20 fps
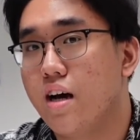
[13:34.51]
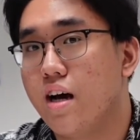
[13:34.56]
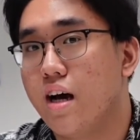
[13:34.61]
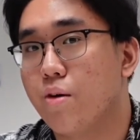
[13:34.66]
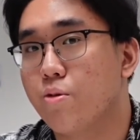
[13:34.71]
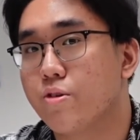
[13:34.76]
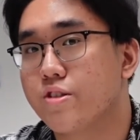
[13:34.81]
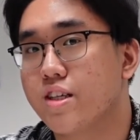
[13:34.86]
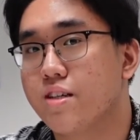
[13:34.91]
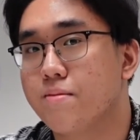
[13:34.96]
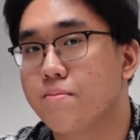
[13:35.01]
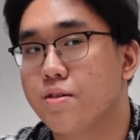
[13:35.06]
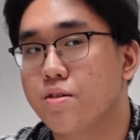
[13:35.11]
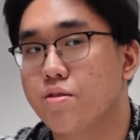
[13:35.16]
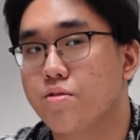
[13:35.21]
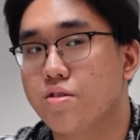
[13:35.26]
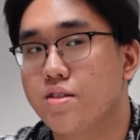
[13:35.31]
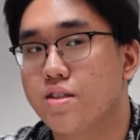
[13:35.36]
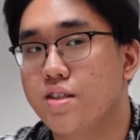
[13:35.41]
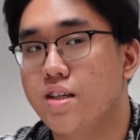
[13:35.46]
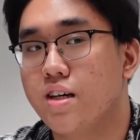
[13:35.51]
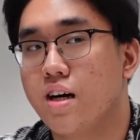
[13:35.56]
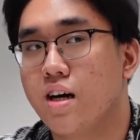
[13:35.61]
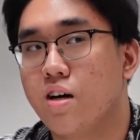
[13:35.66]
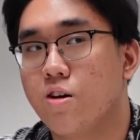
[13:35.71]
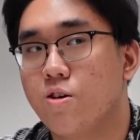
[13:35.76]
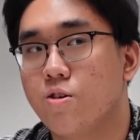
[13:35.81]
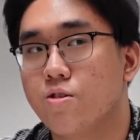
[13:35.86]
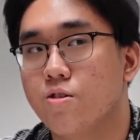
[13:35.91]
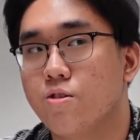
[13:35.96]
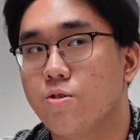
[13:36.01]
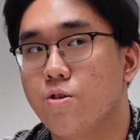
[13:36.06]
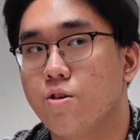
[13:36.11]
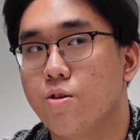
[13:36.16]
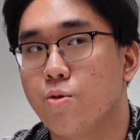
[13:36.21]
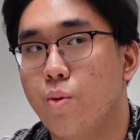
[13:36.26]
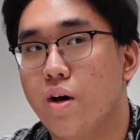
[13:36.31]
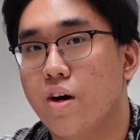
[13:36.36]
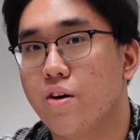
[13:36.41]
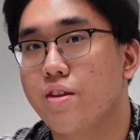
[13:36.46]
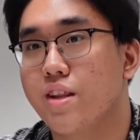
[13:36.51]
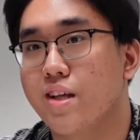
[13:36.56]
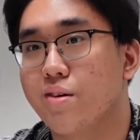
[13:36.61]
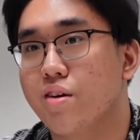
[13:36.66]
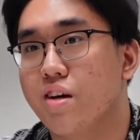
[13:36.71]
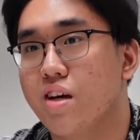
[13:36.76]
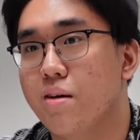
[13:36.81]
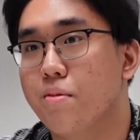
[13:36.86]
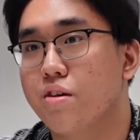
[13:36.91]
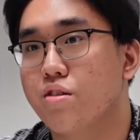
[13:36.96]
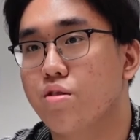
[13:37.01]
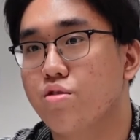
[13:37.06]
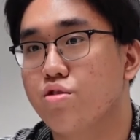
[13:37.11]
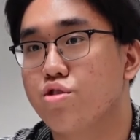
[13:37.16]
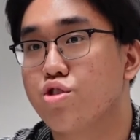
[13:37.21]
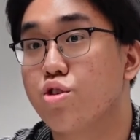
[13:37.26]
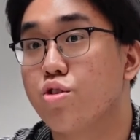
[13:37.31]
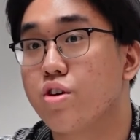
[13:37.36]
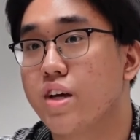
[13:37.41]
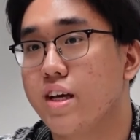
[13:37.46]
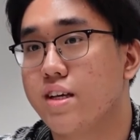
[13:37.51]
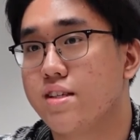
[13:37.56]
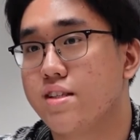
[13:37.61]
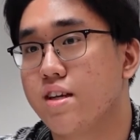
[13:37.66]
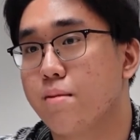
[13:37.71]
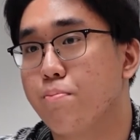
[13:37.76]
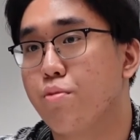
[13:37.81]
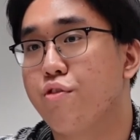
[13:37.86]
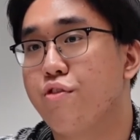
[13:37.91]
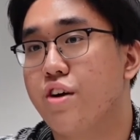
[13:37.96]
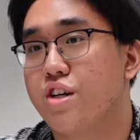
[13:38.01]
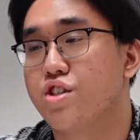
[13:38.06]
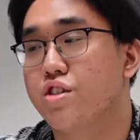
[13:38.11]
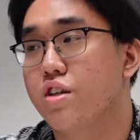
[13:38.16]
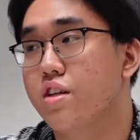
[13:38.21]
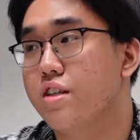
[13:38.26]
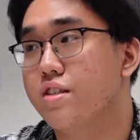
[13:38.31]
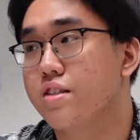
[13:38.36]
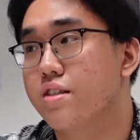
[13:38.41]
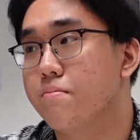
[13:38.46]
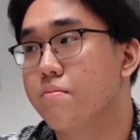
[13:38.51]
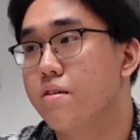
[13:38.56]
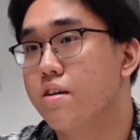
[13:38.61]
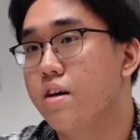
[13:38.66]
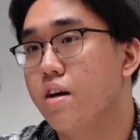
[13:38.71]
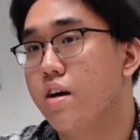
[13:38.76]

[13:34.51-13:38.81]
I was able to see how well they were able to showcase their professionalism